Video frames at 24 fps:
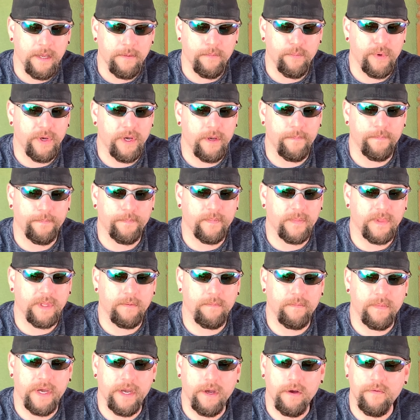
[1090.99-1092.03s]
But
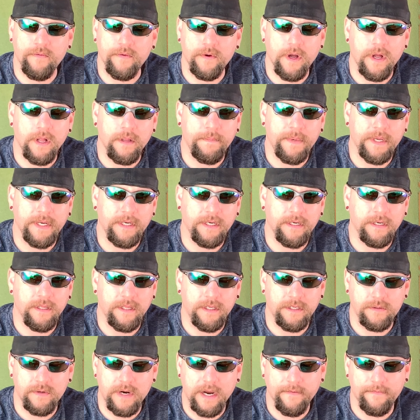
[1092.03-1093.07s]
my overall opinion of
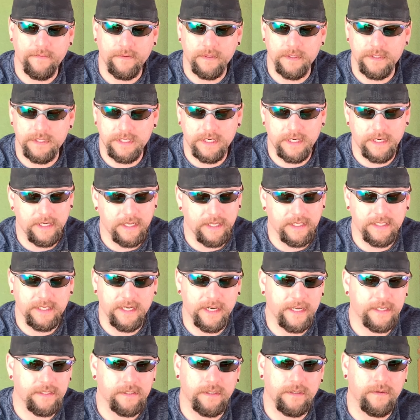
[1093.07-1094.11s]
this rifle is that it's an
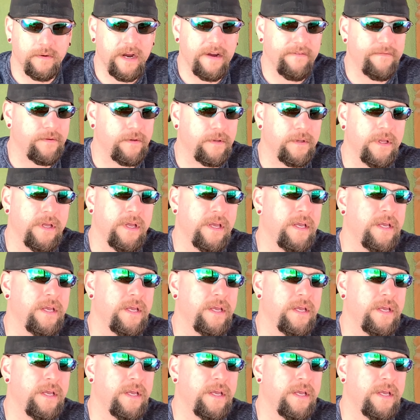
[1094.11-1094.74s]
excellent rifle.